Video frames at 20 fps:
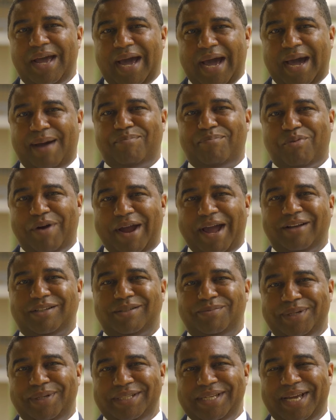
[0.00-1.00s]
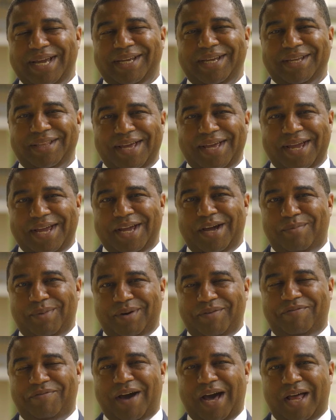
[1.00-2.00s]
I'm proud to be taking the helm
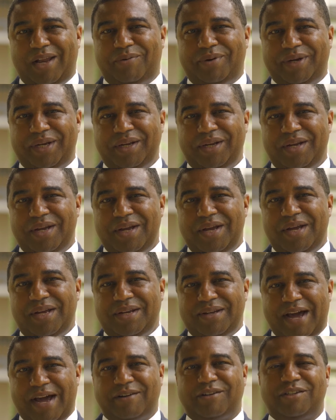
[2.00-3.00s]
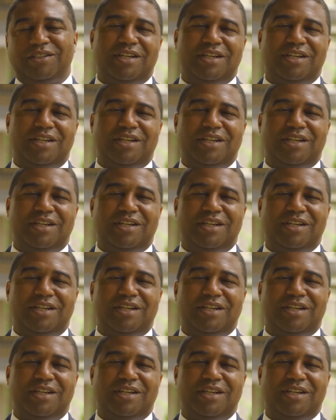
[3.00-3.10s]
and following Dr.